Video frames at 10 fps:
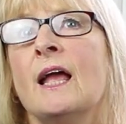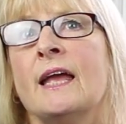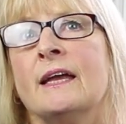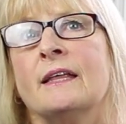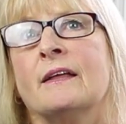
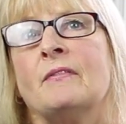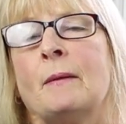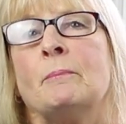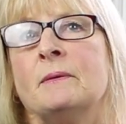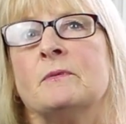it can
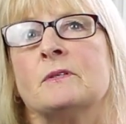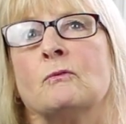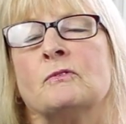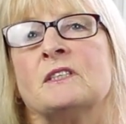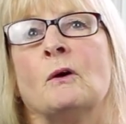then
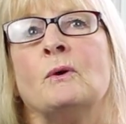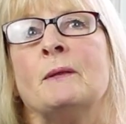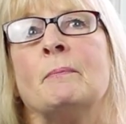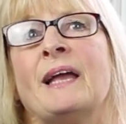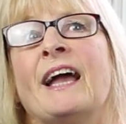sort of result
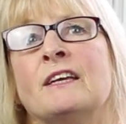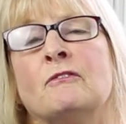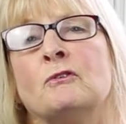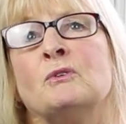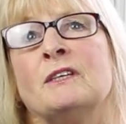in
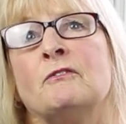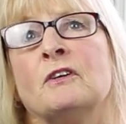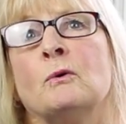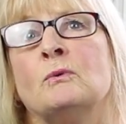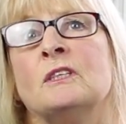behavioural
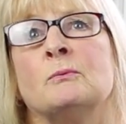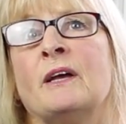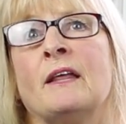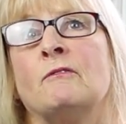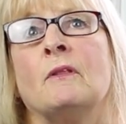difficulties where
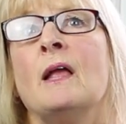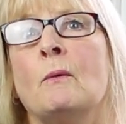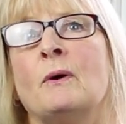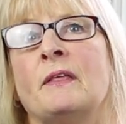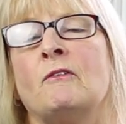
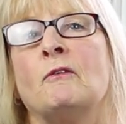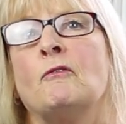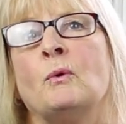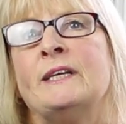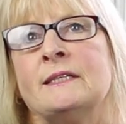they're
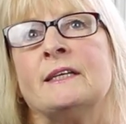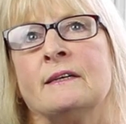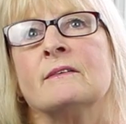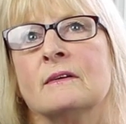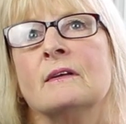avoiding.